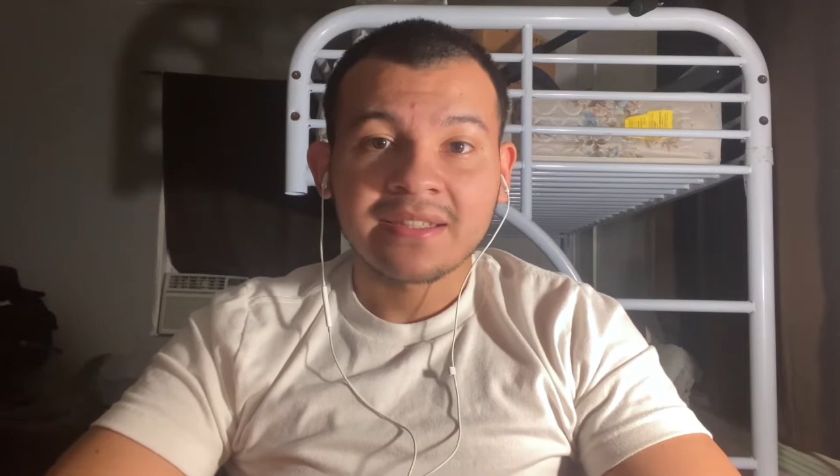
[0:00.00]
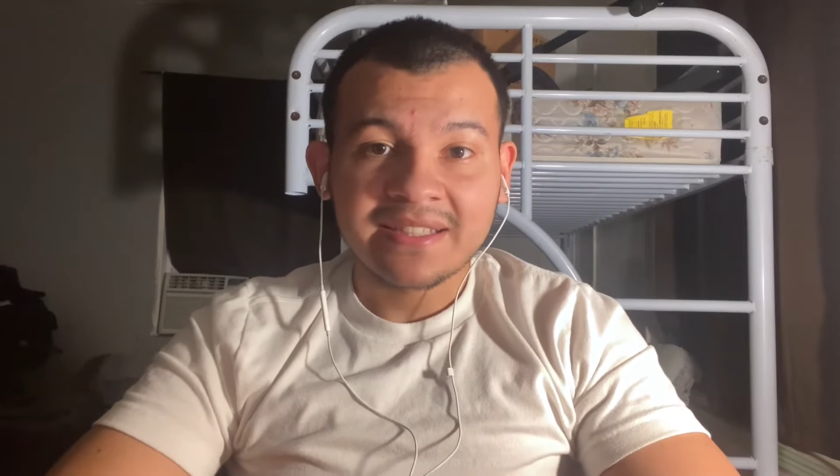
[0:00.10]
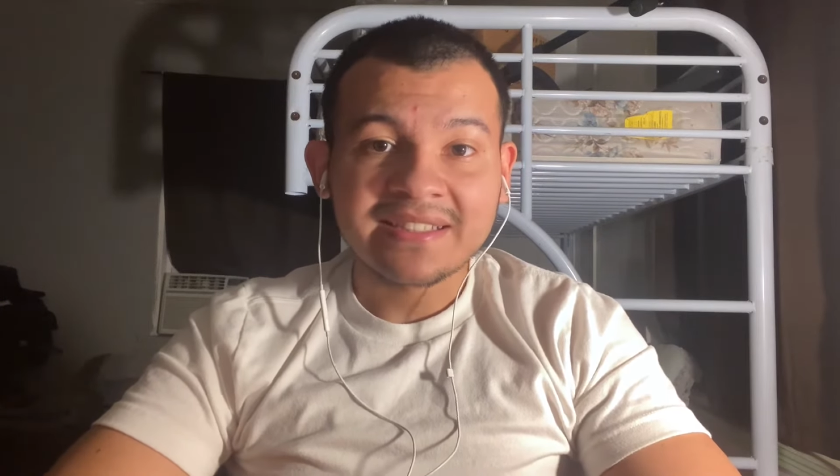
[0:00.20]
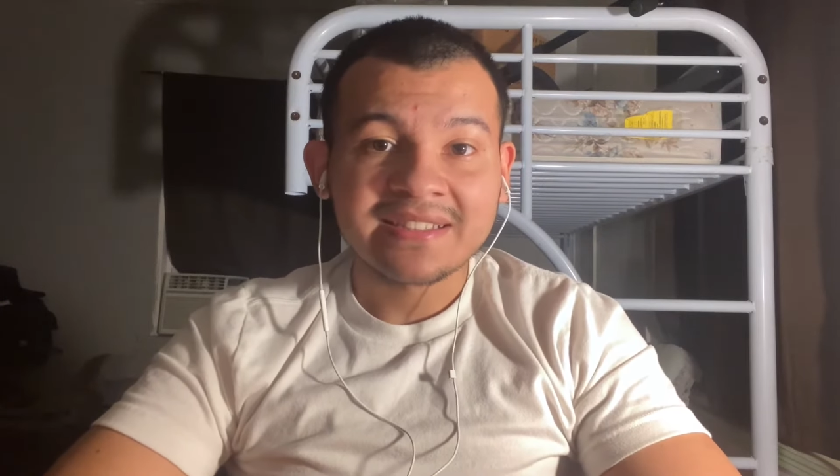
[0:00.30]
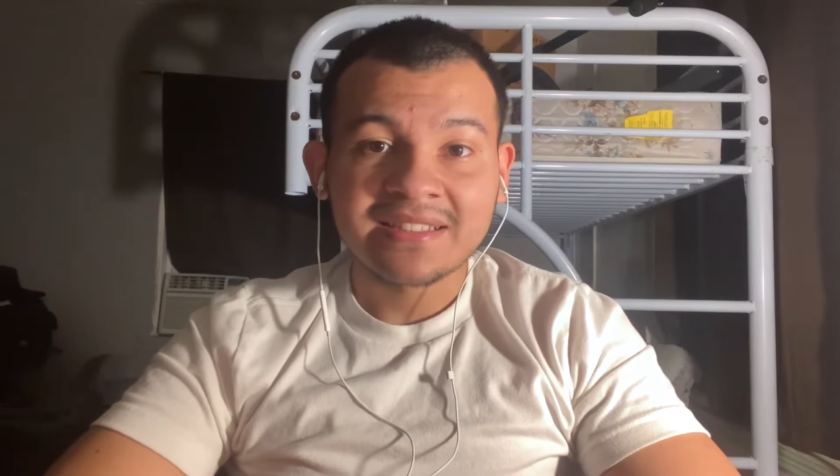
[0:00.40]

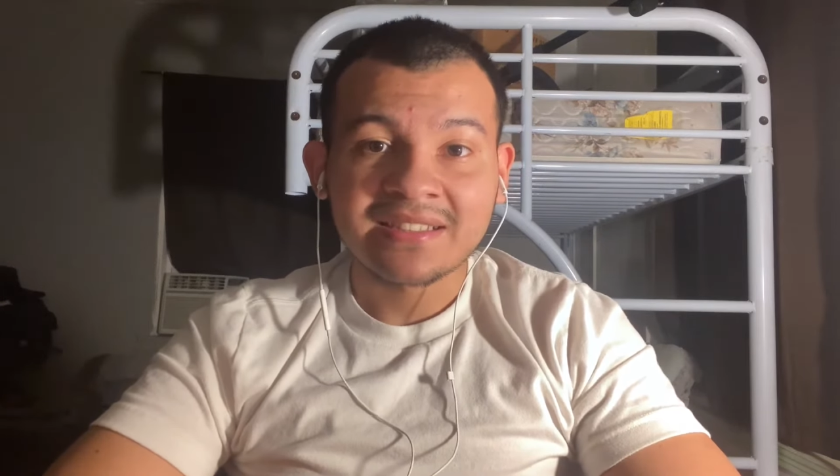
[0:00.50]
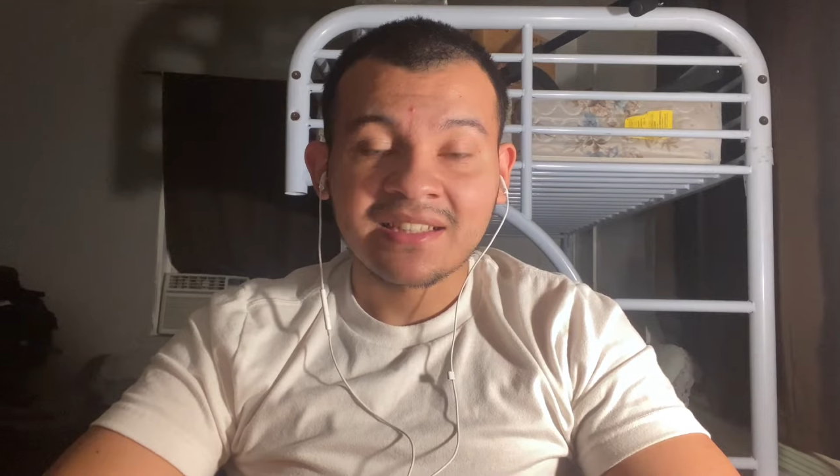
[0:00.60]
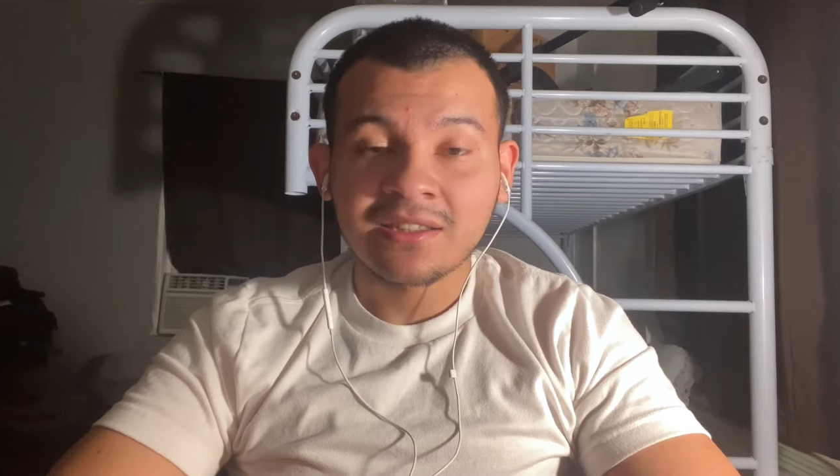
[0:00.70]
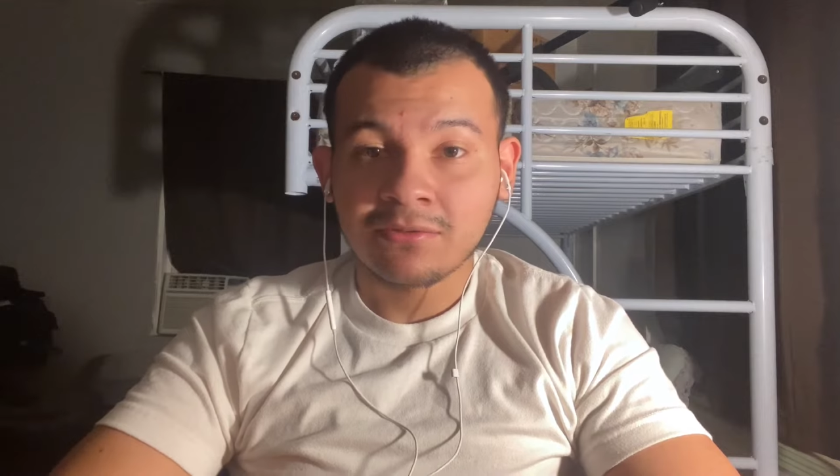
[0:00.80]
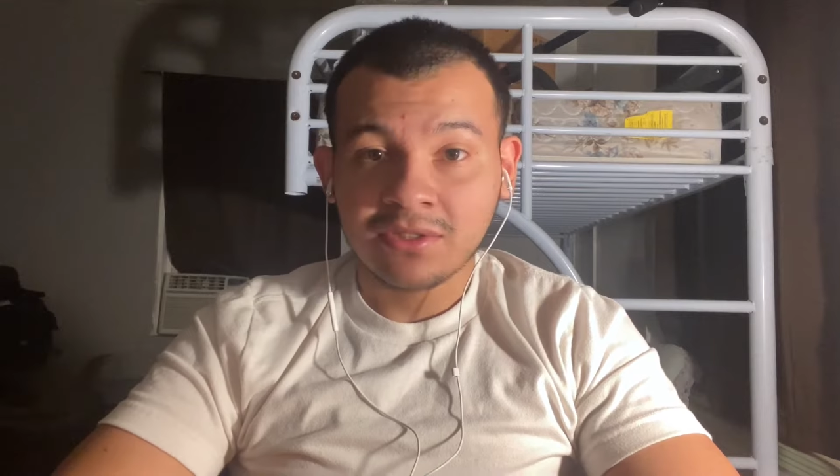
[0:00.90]
thesis that
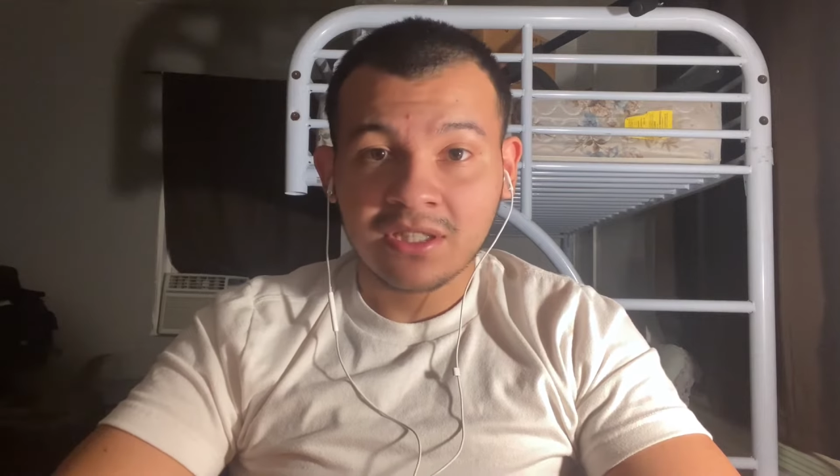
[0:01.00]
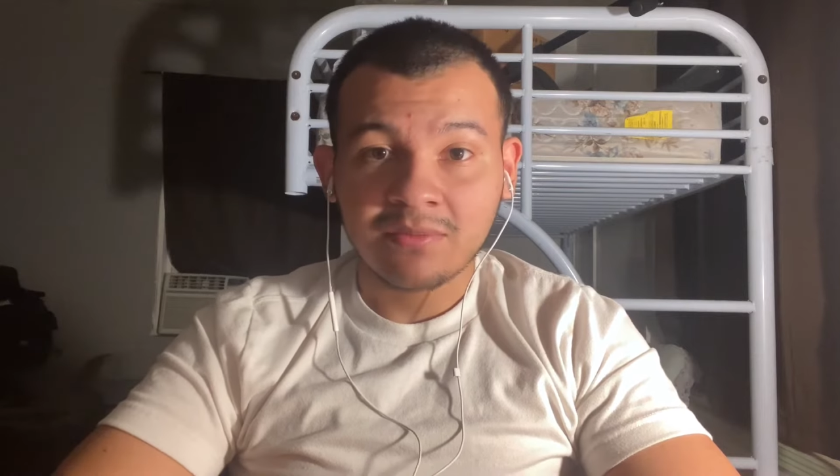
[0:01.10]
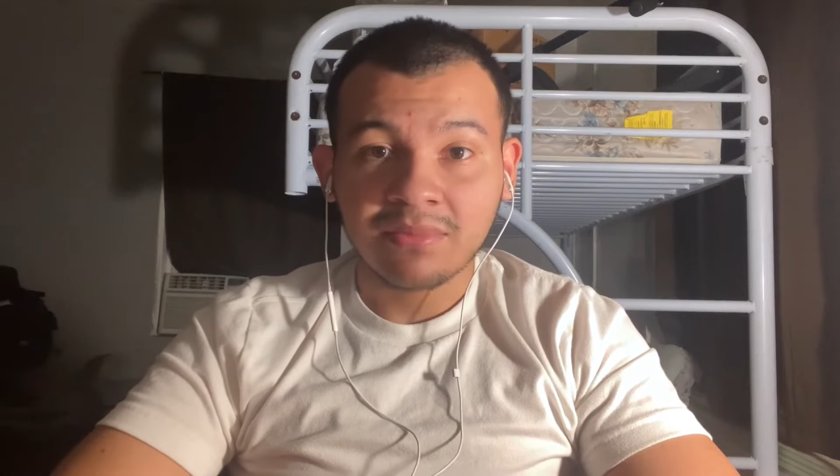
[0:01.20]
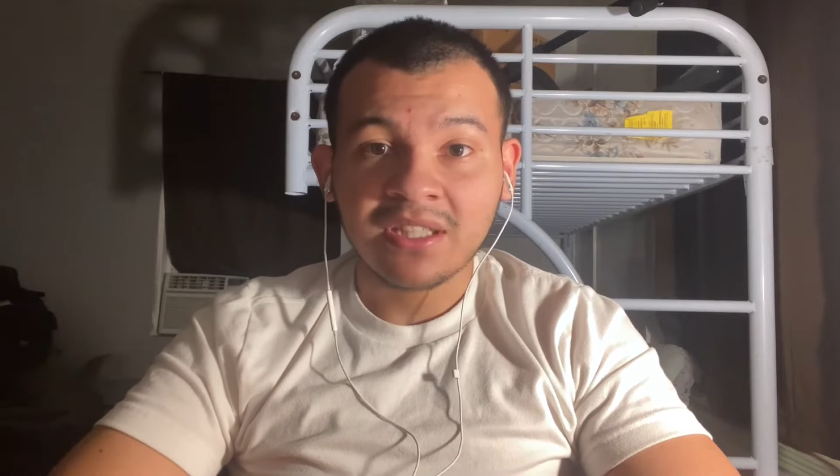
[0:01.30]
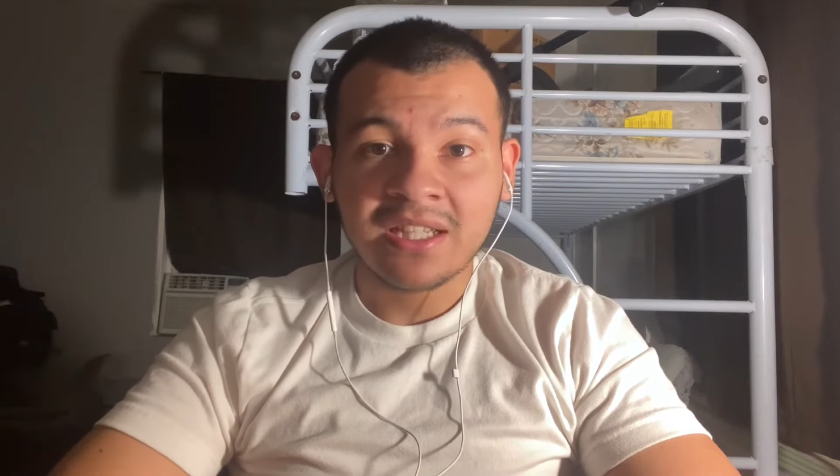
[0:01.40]
this was a
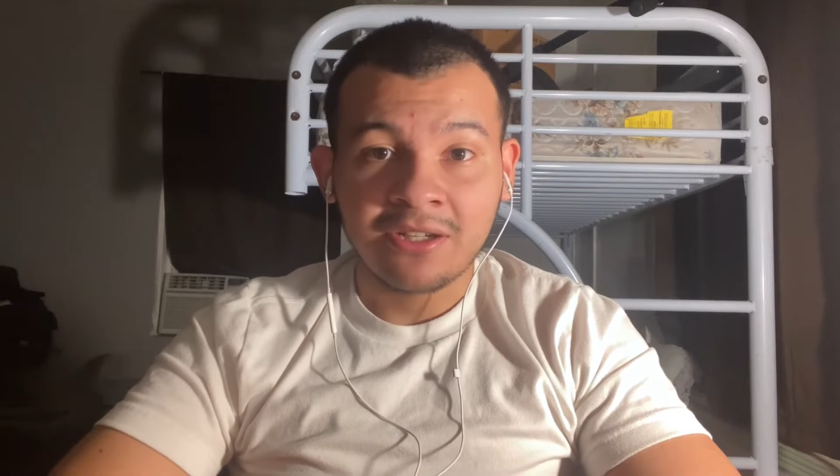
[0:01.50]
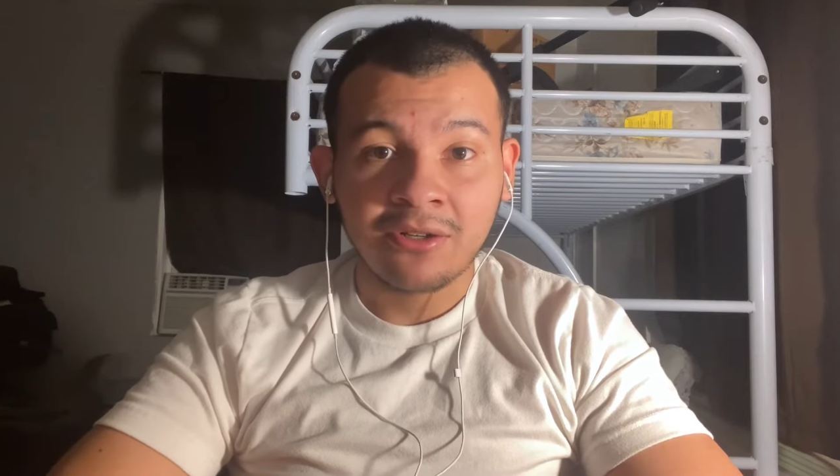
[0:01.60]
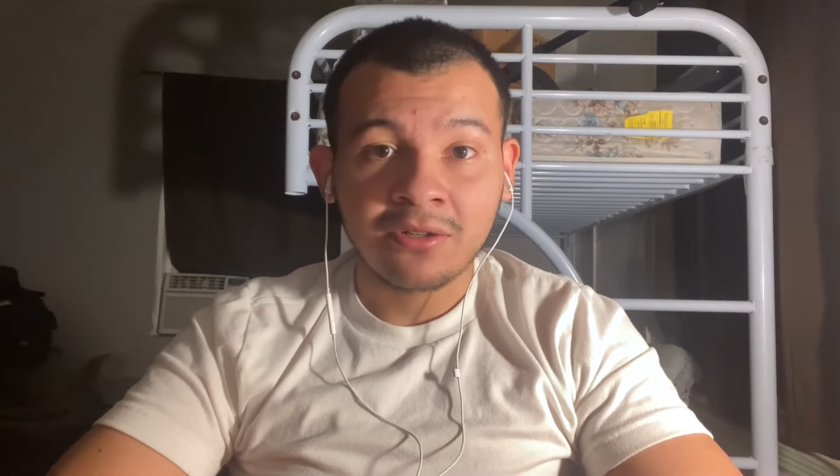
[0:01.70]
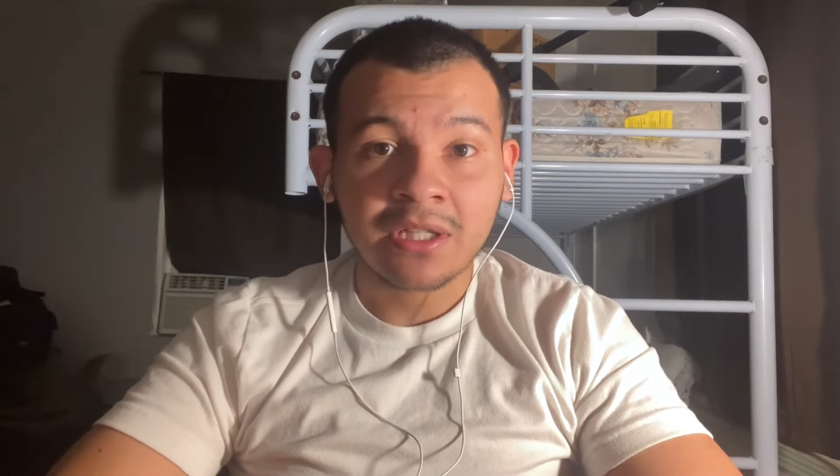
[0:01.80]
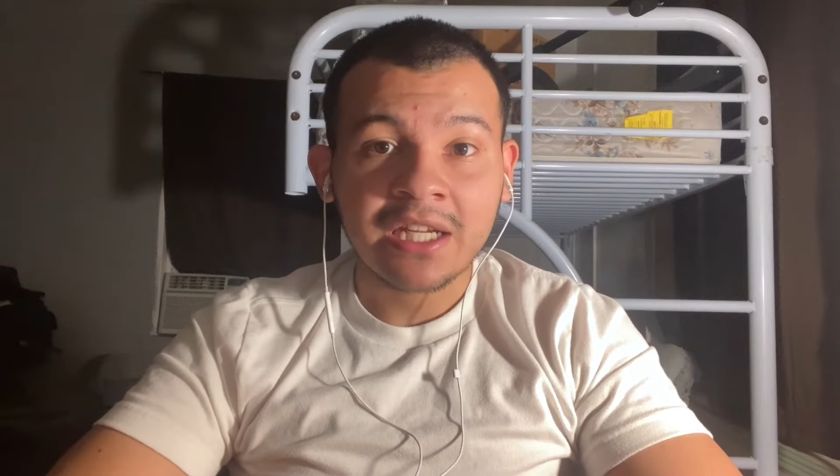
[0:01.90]
complete and
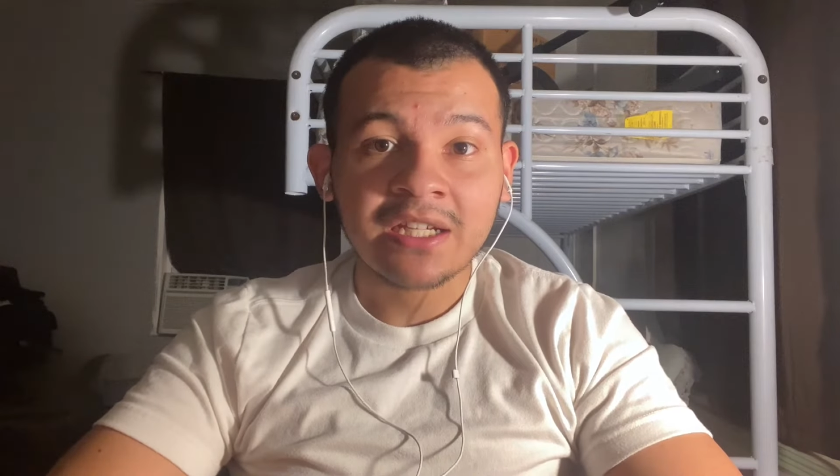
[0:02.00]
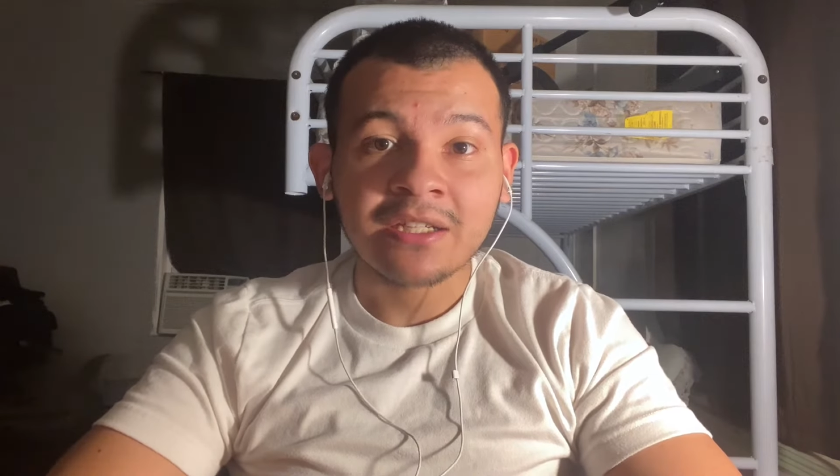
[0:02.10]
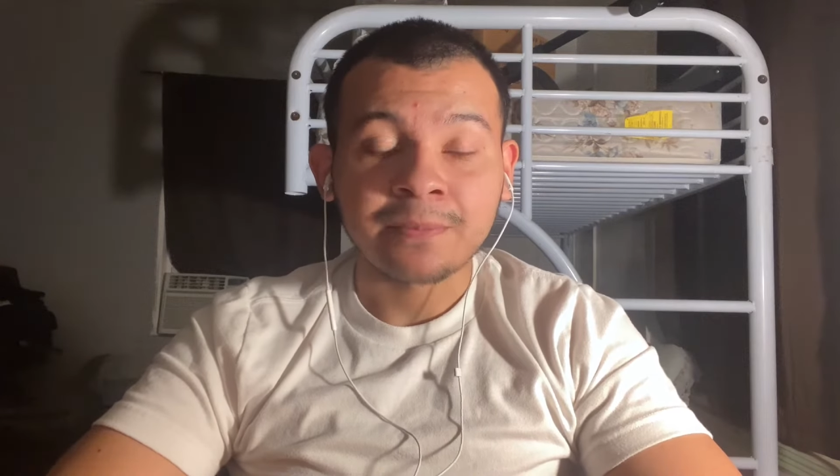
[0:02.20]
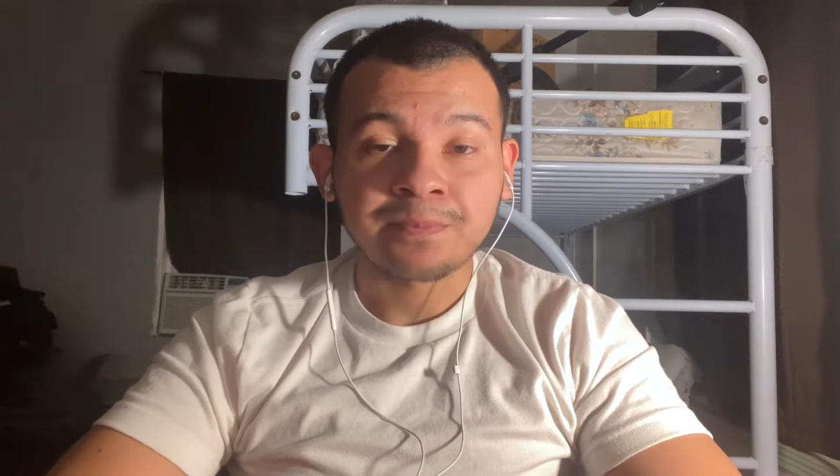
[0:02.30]
utter lie.